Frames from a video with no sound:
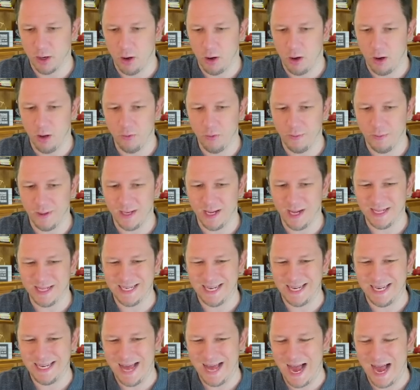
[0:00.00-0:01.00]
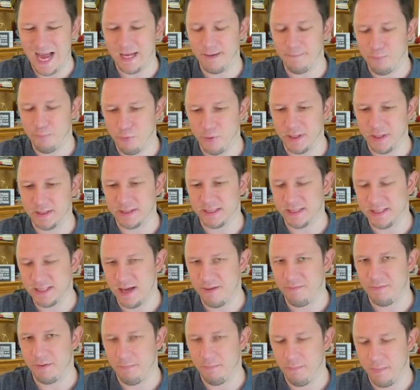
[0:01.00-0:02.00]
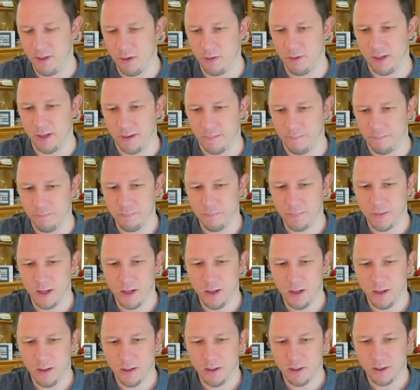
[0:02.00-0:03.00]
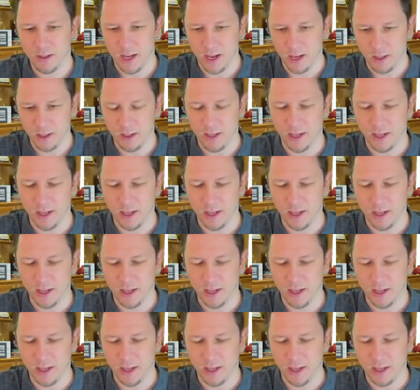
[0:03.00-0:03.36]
all the way down 9.7 million, okay?